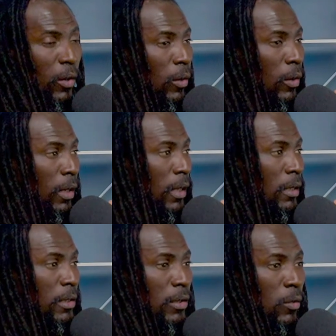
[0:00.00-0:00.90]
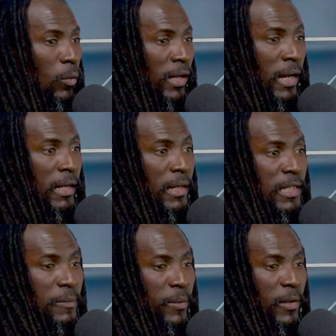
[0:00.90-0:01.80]
or whether or not
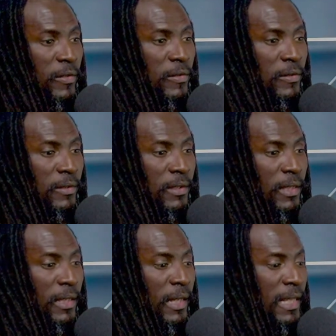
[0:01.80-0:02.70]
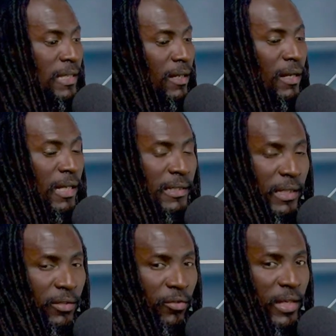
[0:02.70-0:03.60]
this person is a
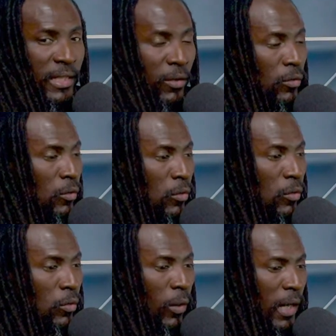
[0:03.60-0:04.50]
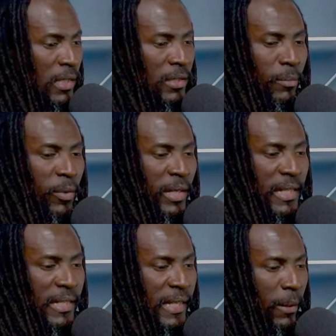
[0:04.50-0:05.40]
content creator who wants to bring
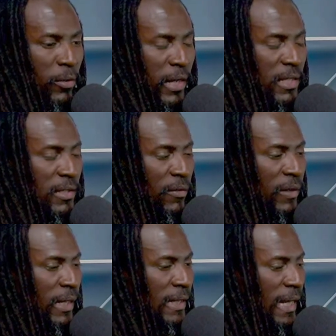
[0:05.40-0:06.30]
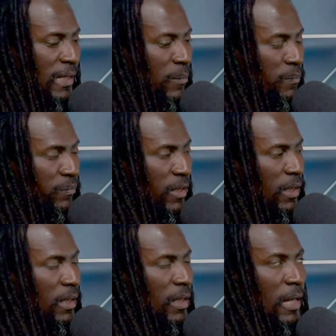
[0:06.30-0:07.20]
in camera and stuff like that.
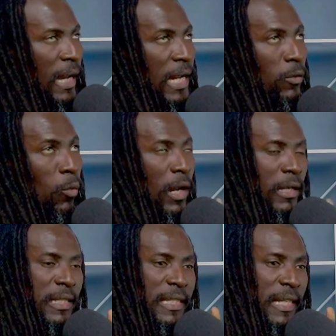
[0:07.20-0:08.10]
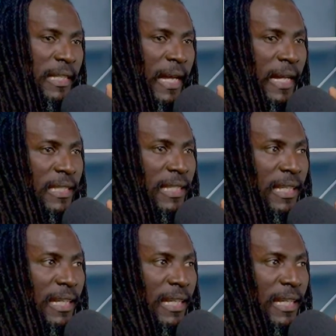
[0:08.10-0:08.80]
And one of the things that